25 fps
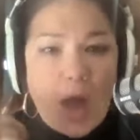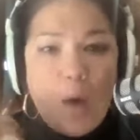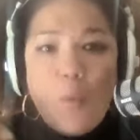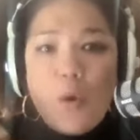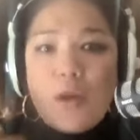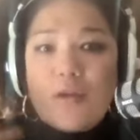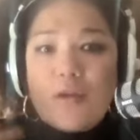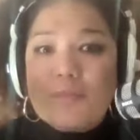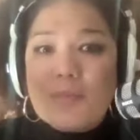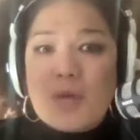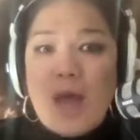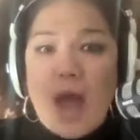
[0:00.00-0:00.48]
I
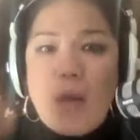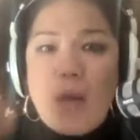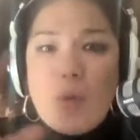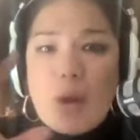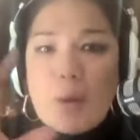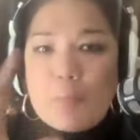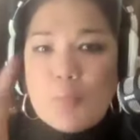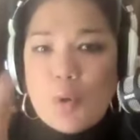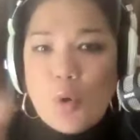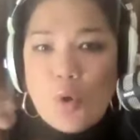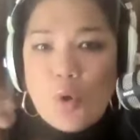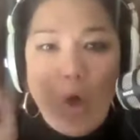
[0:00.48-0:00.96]
want to I
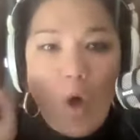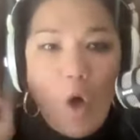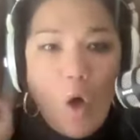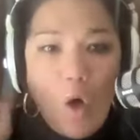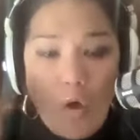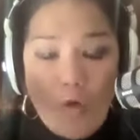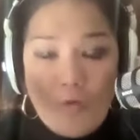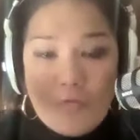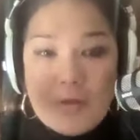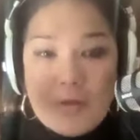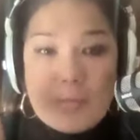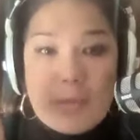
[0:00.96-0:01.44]
want to pull
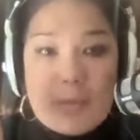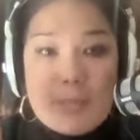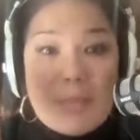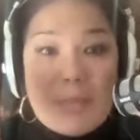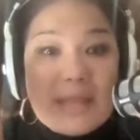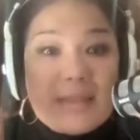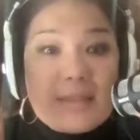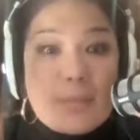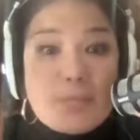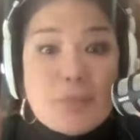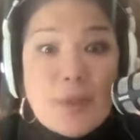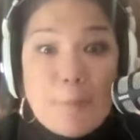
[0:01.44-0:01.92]
all of them and
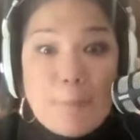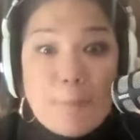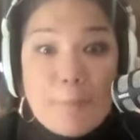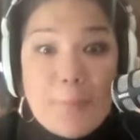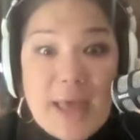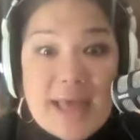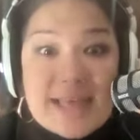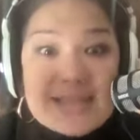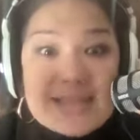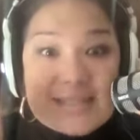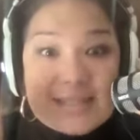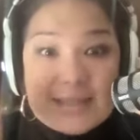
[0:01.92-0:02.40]
make them the
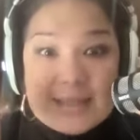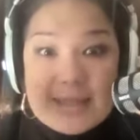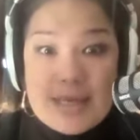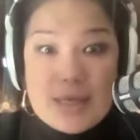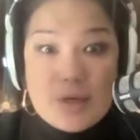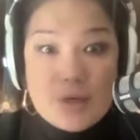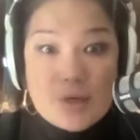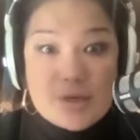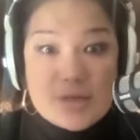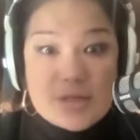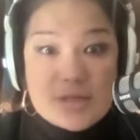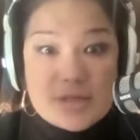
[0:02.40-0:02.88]
best
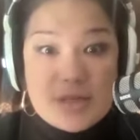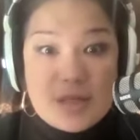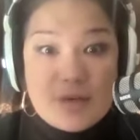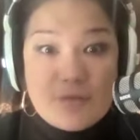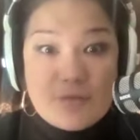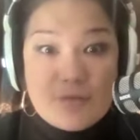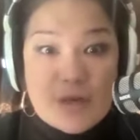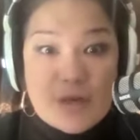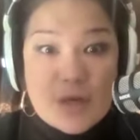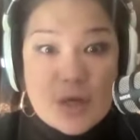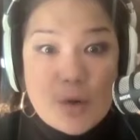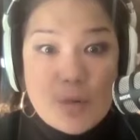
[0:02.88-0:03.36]
leaders in
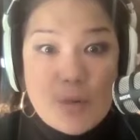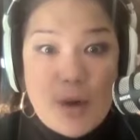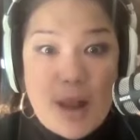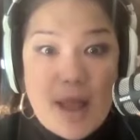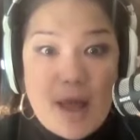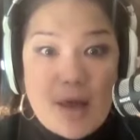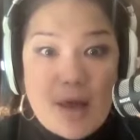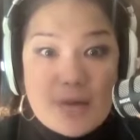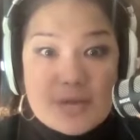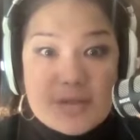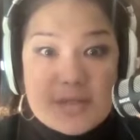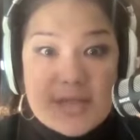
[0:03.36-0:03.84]
front of
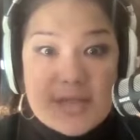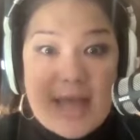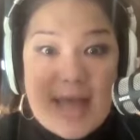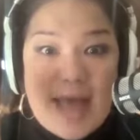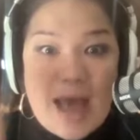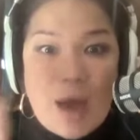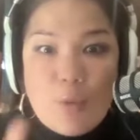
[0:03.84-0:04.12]
crowds.